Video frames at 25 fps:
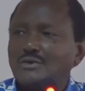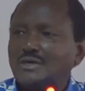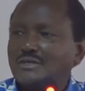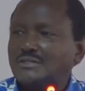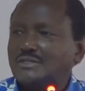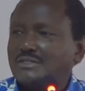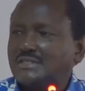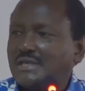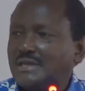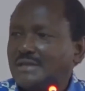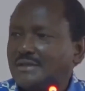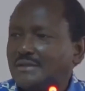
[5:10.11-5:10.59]

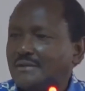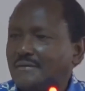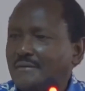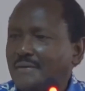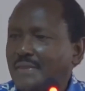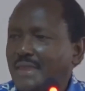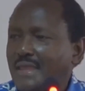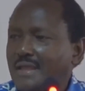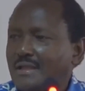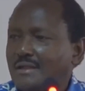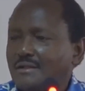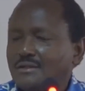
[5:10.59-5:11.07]
once said
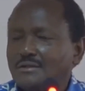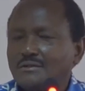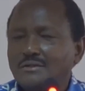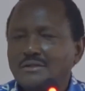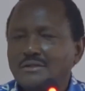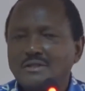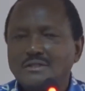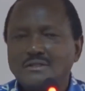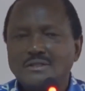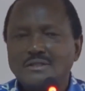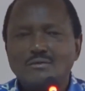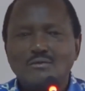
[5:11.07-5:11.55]

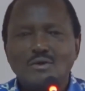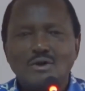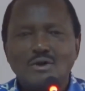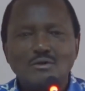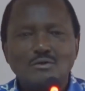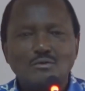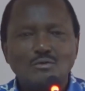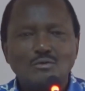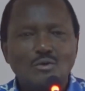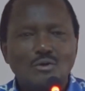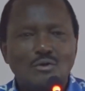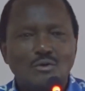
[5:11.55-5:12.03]
during the
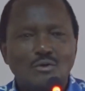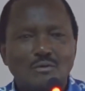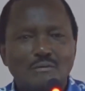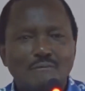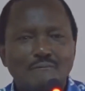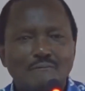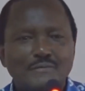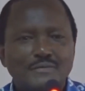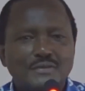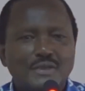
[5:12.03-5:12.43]
World War,